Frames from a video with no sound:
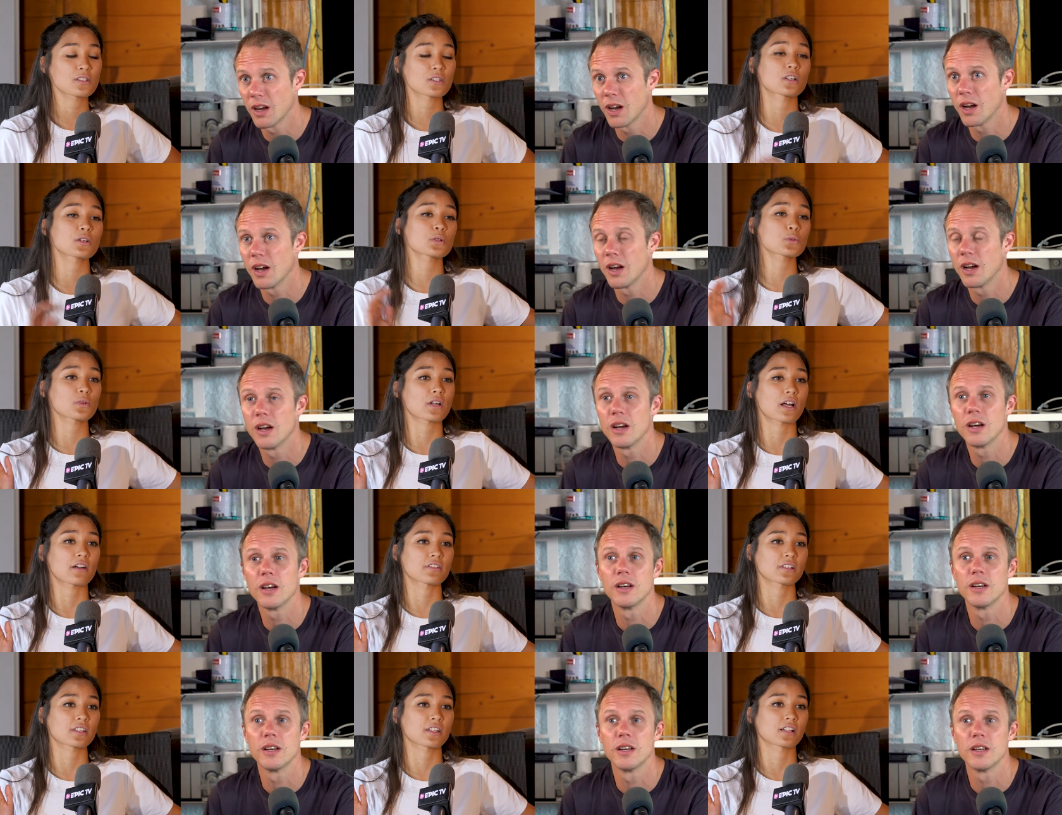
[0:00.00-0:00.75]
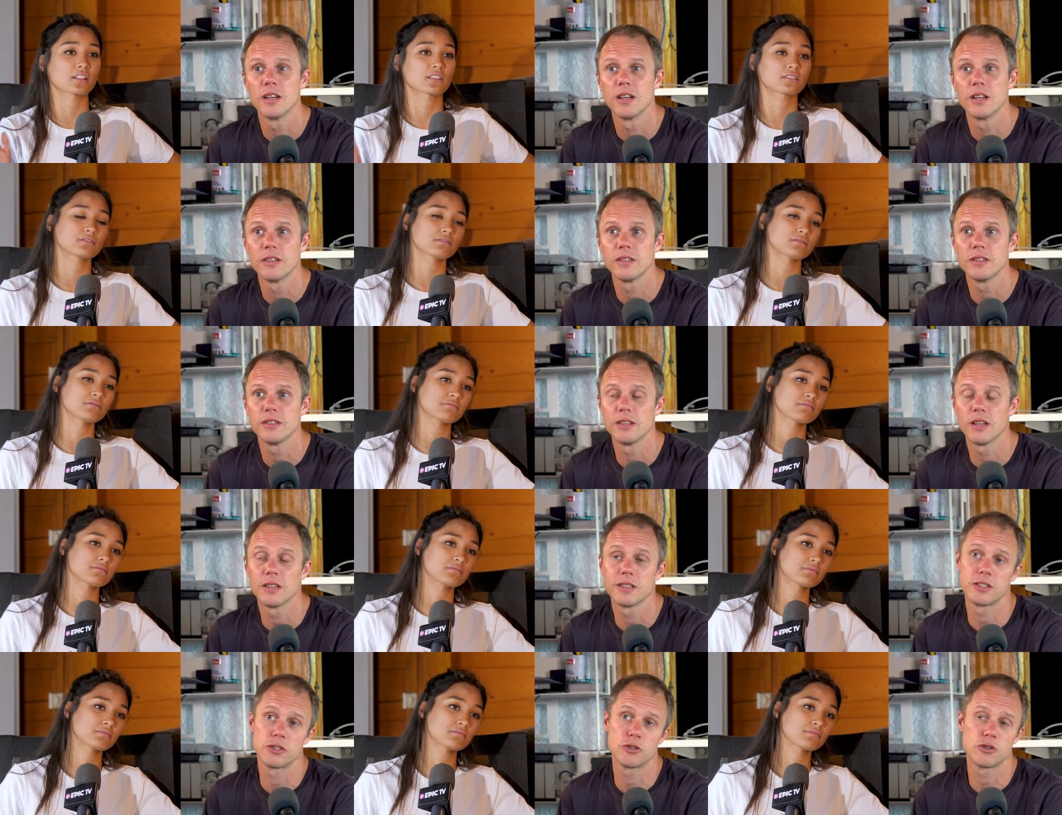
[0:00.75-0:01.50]
Speaker 1: because it goes with everything.
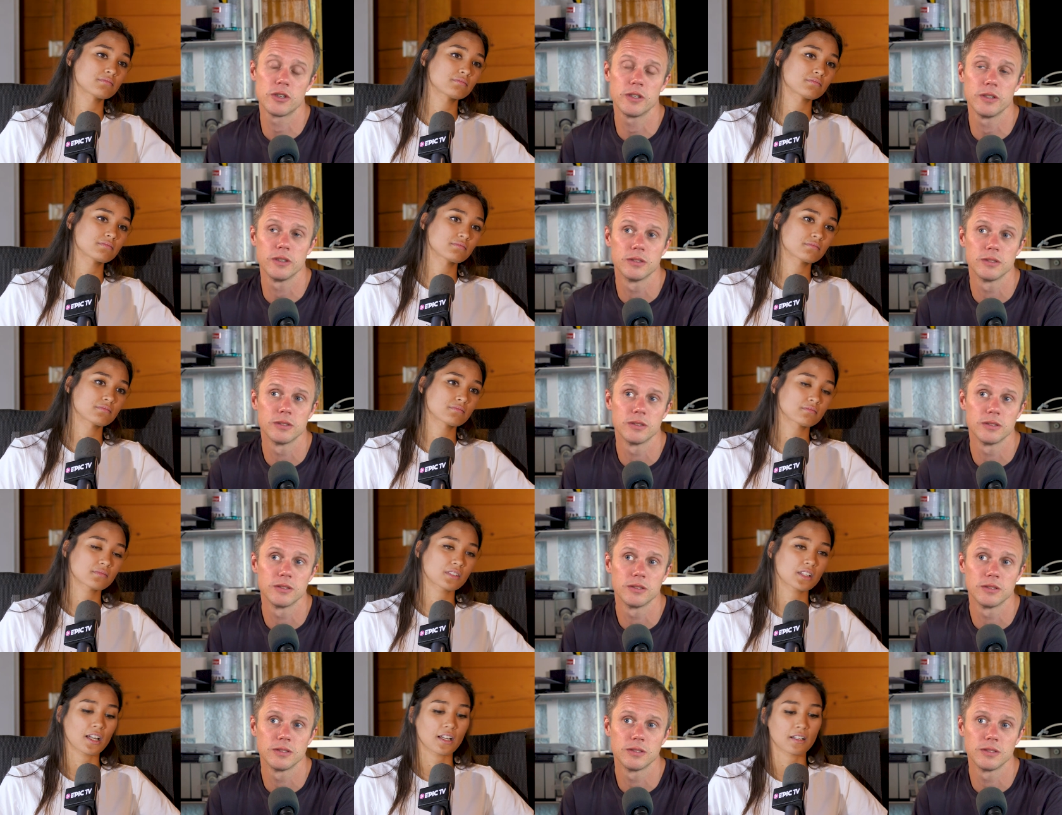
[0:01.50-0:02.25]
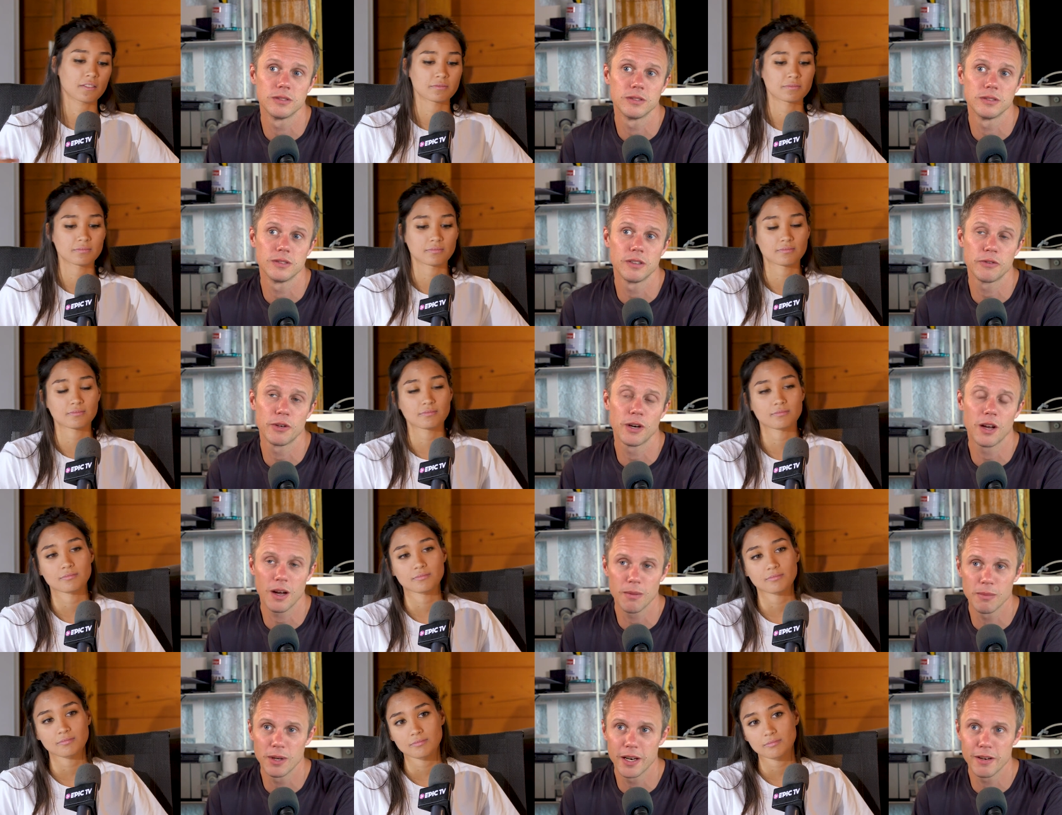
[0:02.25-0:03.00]
Speaker 2: This true. Yeah. I feel
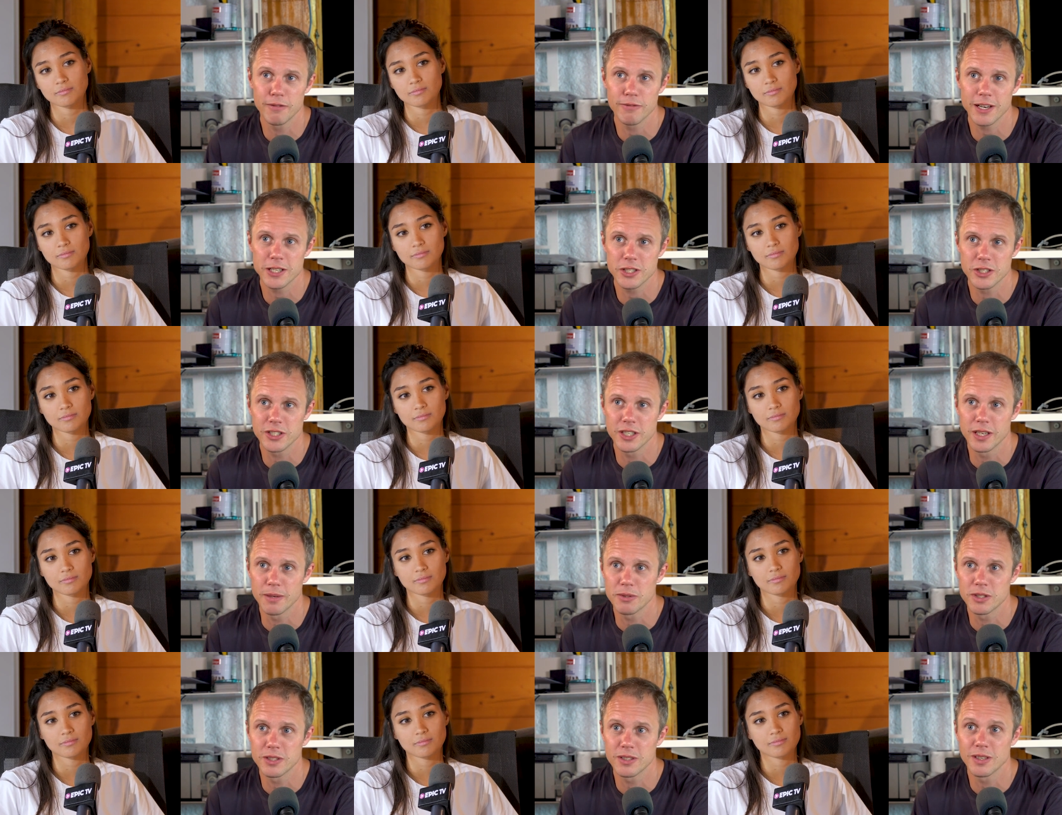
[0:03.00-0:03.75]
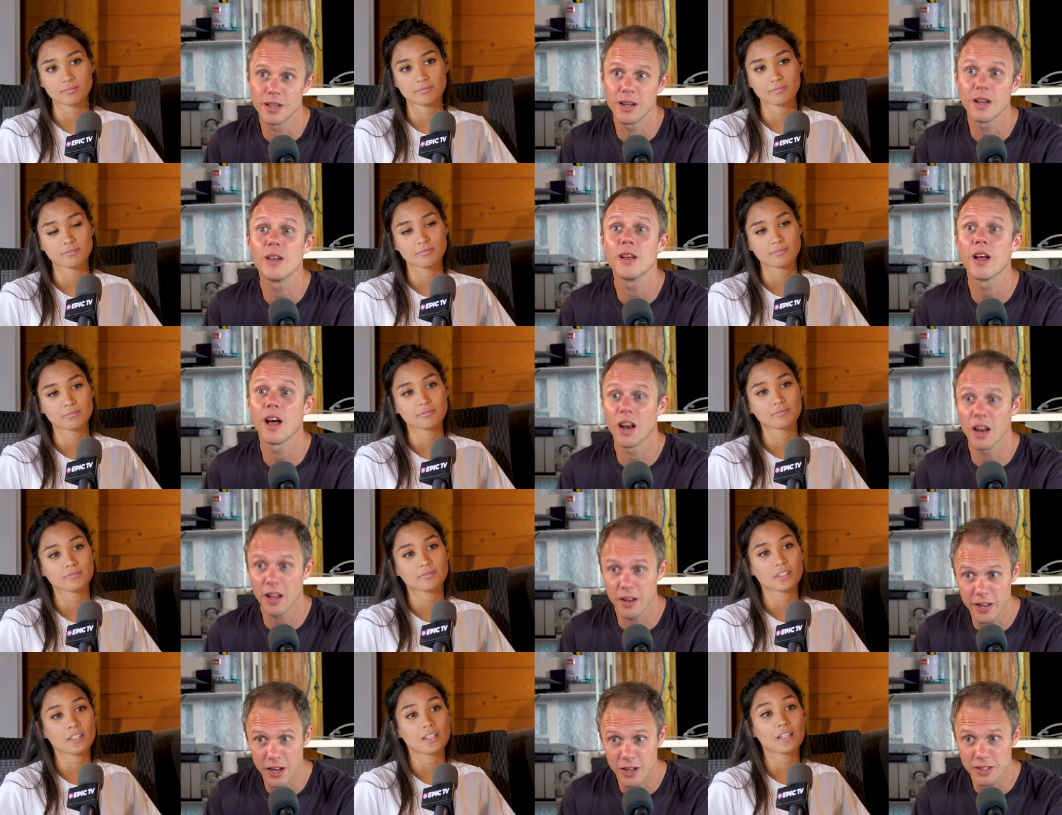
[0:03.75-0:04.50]
like I'm learning fashion tips. I
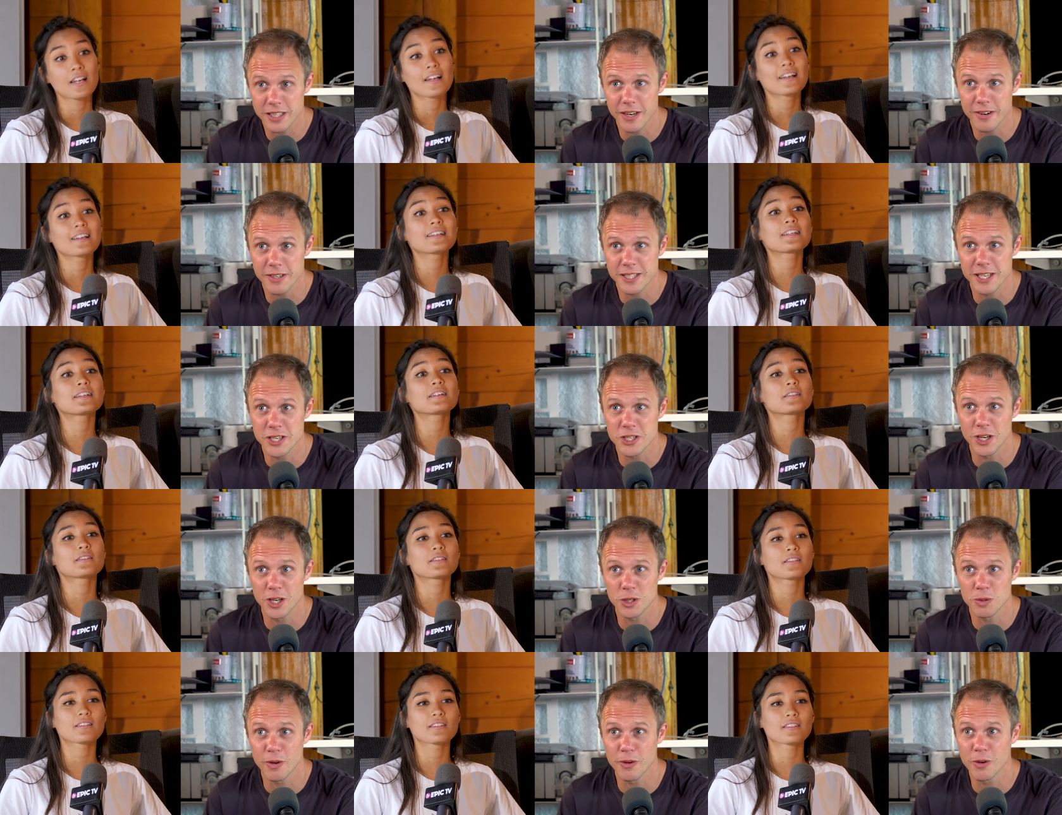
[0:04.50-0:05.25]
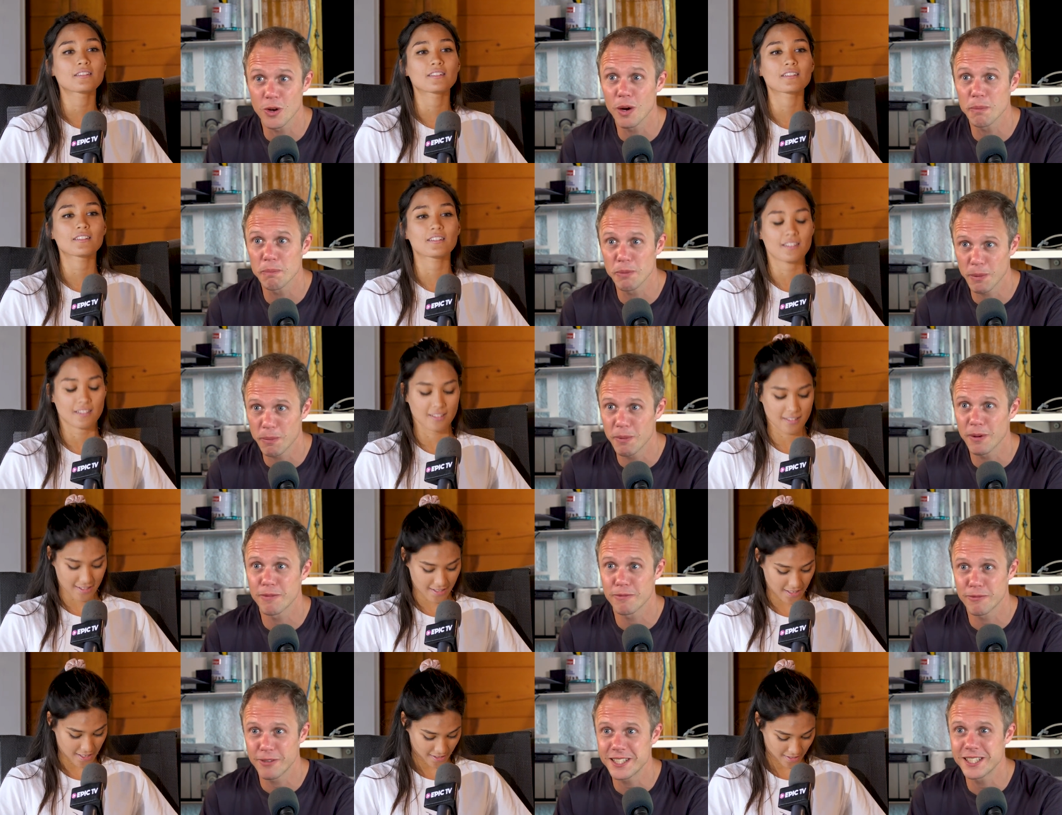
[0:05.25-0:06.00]
like the Arcteryx t-shirt as well. You've got a
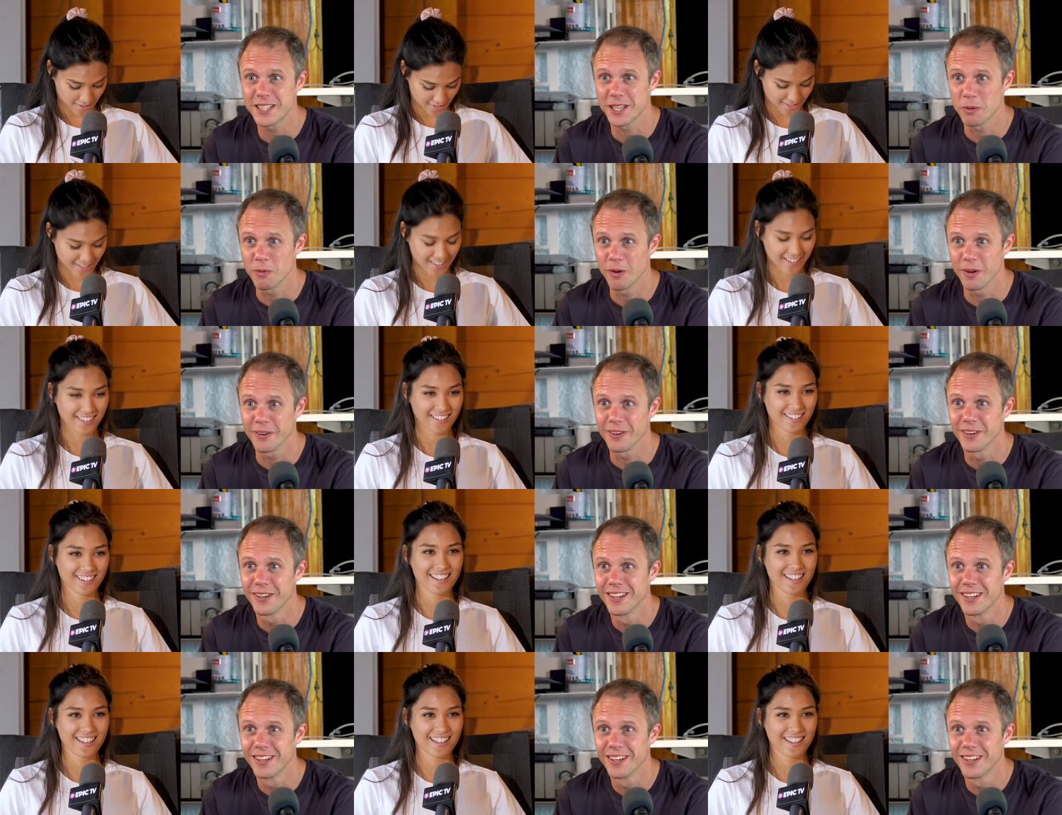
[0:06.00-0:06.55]
proper fitting one.